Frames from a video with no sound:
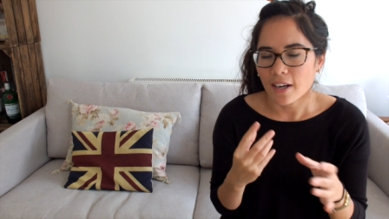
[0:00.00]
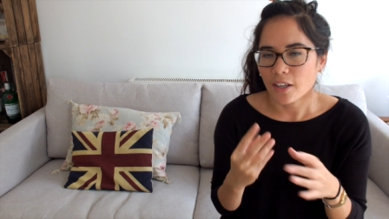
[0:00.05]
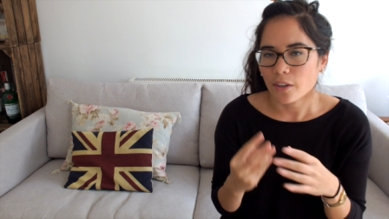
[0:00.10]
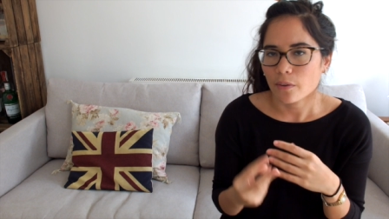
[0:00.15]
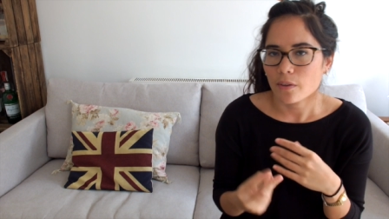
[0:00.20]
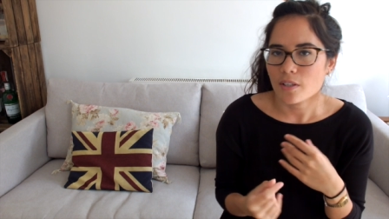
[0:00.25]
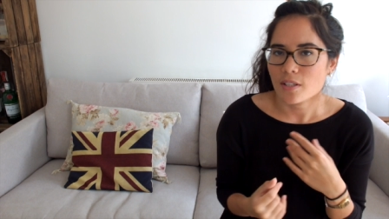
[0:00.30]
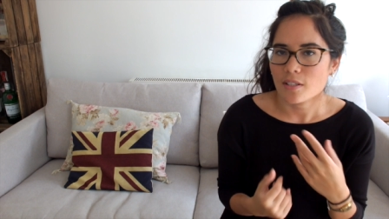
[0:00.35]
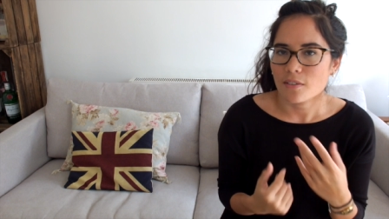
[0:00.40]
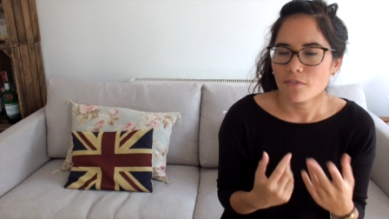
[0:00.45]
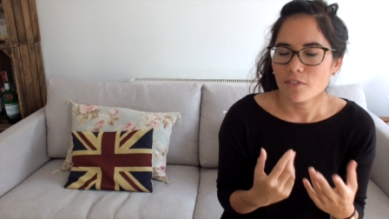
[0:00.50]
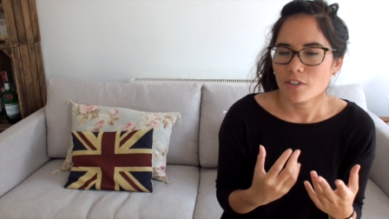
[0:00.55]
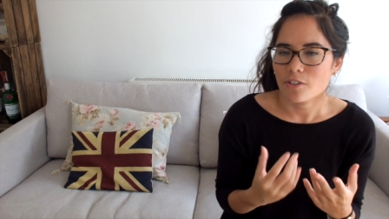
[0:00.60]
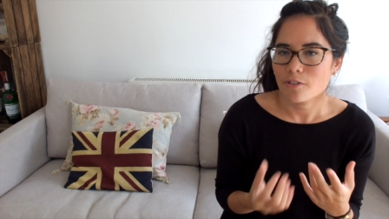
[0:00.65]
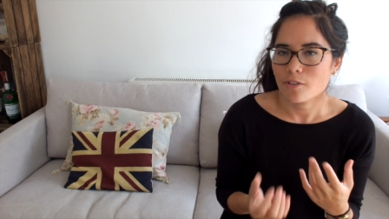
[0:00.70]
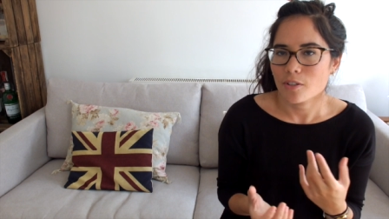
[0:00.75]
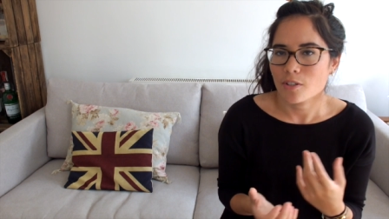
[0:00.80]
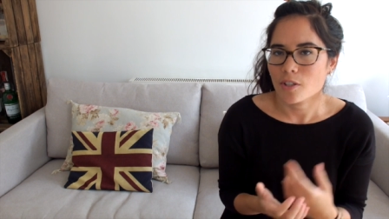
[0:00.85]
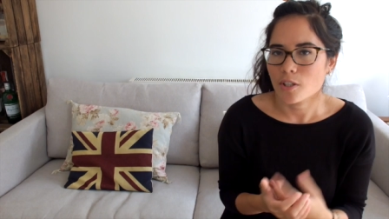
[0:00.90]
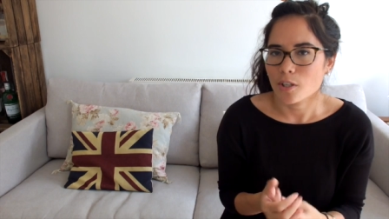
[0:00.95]
aqueous and
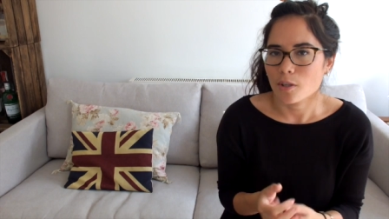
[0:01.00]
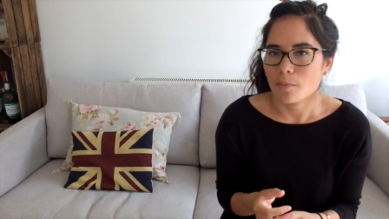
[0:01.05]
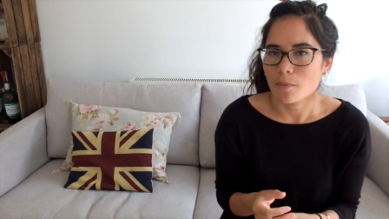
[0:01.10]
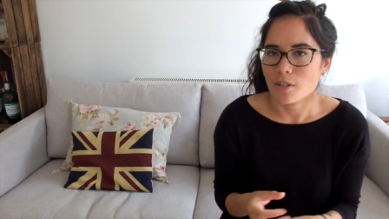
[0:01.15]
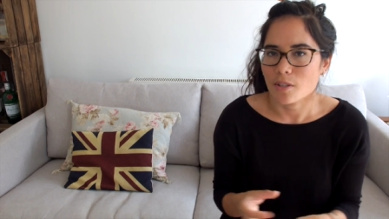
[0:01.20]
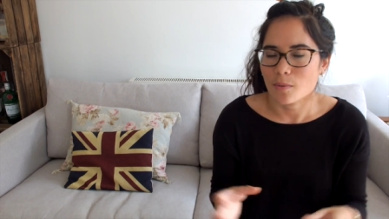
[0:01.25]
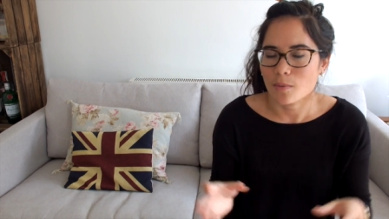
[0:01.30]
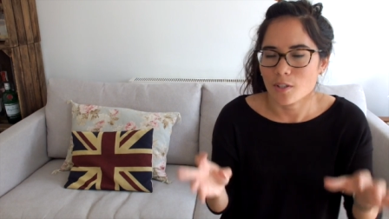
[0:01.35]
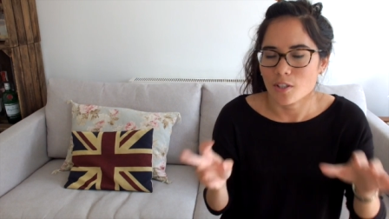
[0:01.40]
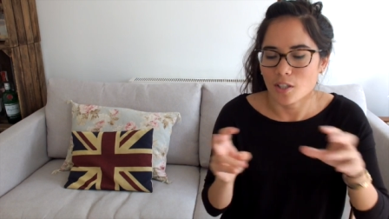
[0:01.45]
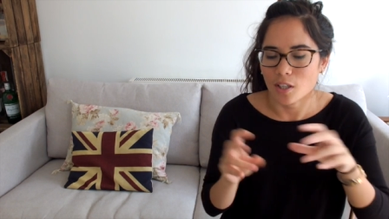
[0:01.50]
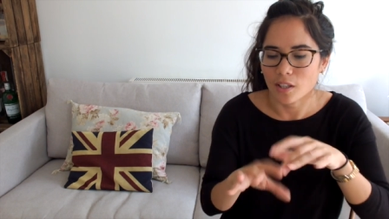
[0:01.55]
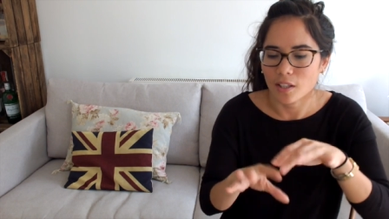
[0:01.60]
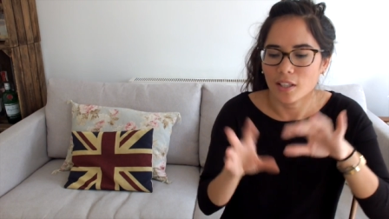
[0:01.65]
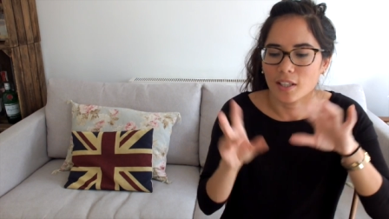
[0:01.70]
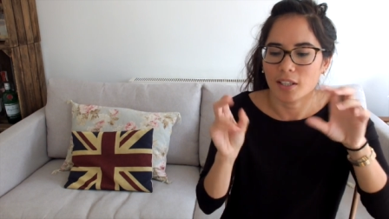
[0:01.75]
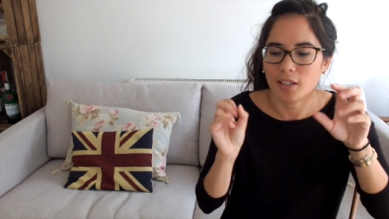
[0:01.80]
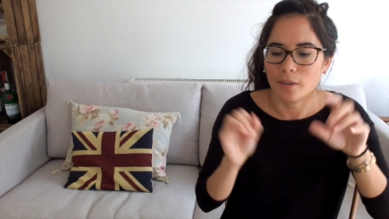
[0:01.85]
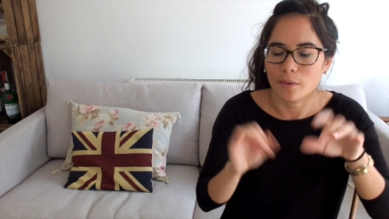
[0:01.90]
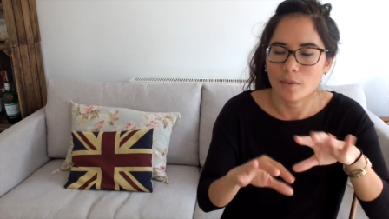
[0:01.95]
vitreous humours, which are
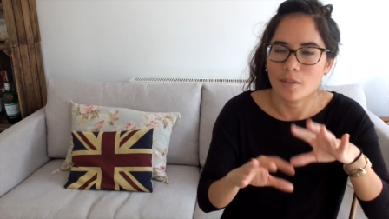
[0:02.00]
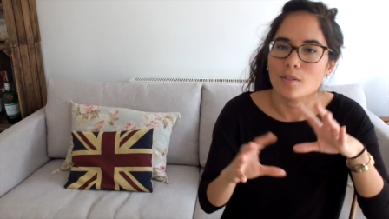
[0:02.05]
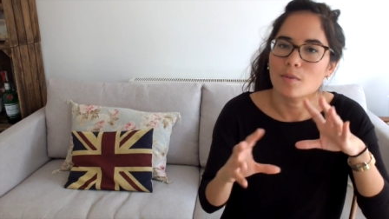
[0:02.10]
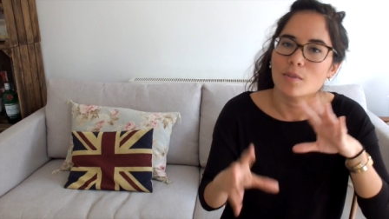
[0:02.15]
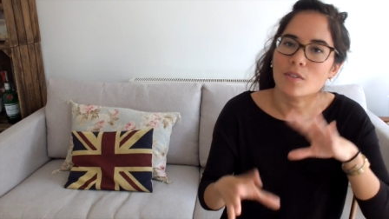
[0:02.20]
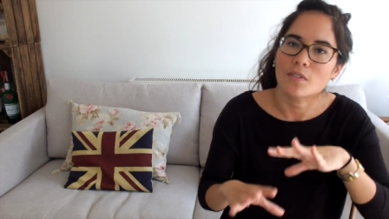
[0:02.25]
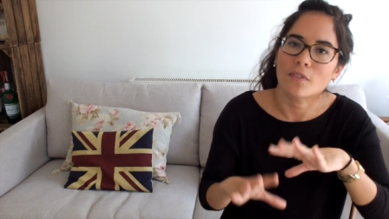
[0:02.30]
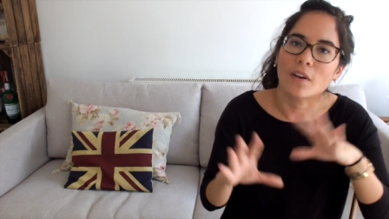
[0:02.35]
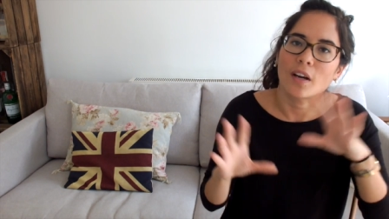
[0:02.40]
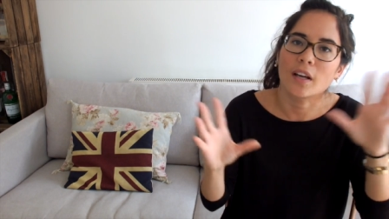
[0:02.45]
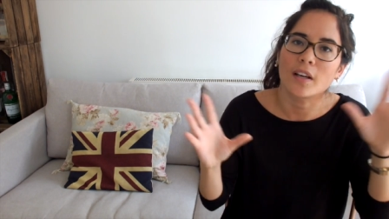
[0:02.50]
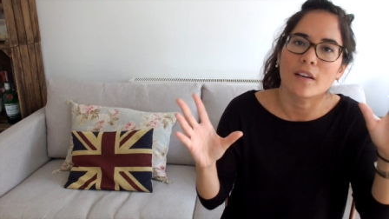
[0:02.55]
the liquids which,